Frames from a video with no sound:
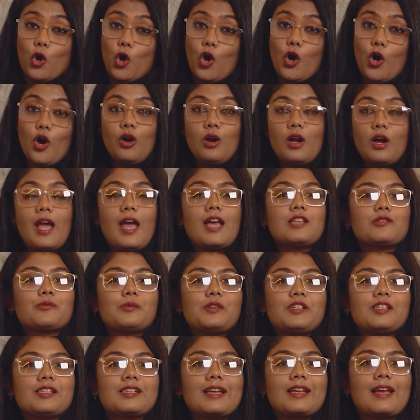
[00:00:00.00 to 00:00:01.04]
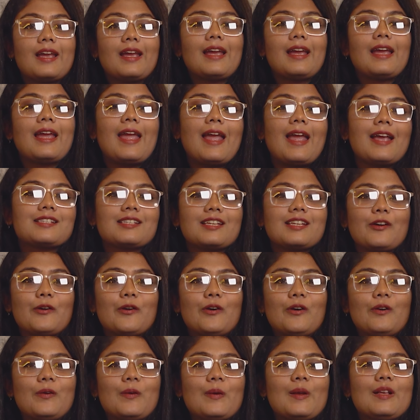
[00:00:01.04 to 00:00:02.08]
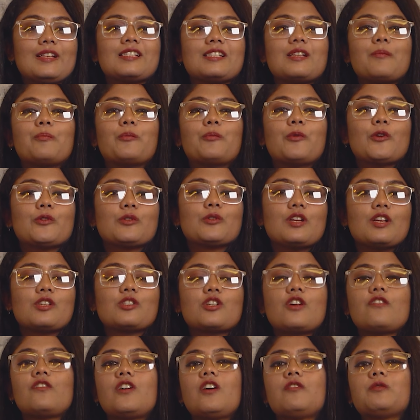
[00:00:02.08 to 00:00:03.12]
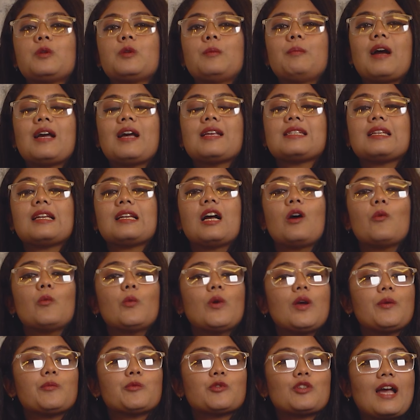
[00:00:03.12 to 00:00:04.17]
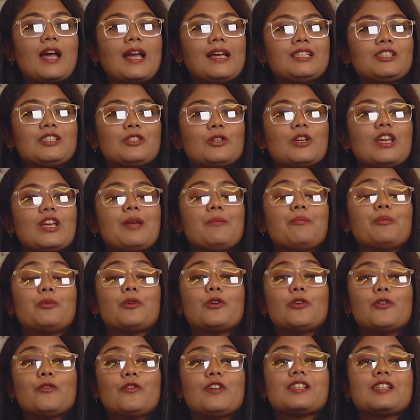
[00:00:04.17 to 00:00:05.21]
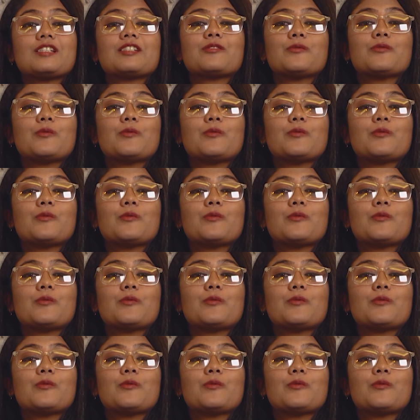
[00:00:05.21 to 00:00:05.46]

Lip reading: or as we say, SEO, is the process of optimizing a website to improve its